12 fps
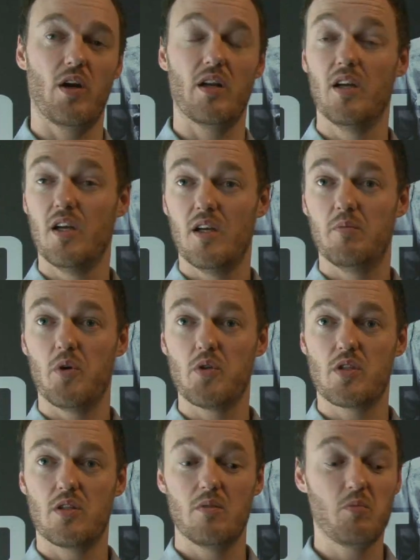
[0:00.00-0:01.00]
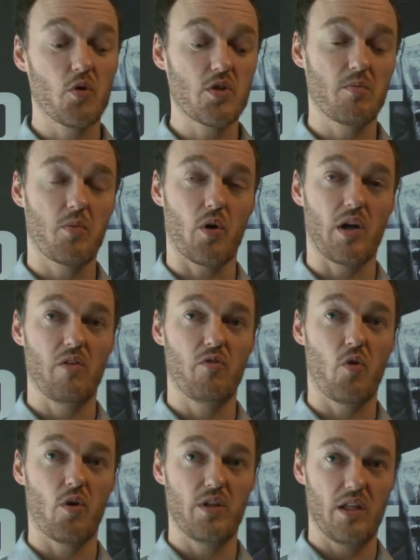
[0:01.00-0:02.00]
And most importantly
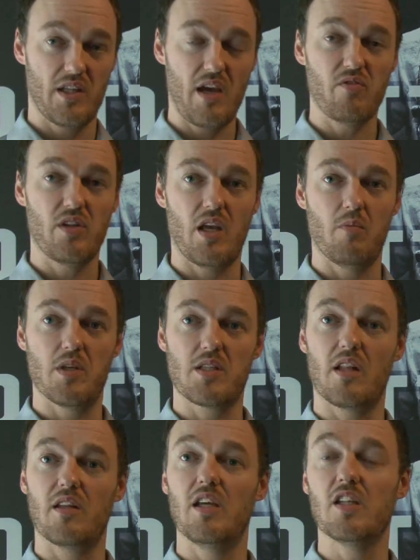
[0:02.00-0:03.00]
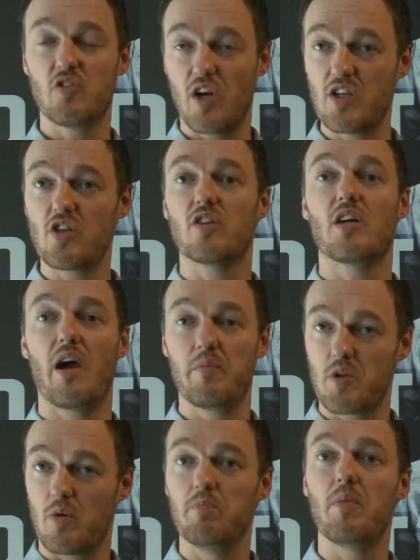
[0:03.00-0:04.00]
for the dev team is that the iteration
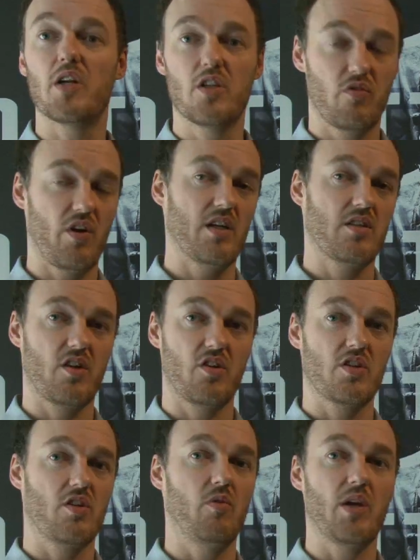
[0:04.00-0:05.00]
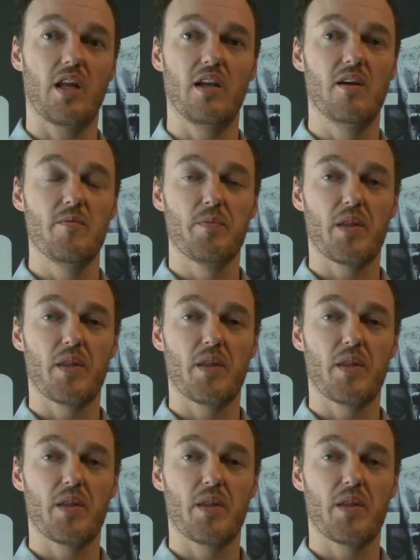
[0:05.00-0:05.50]
times are much faster, so we can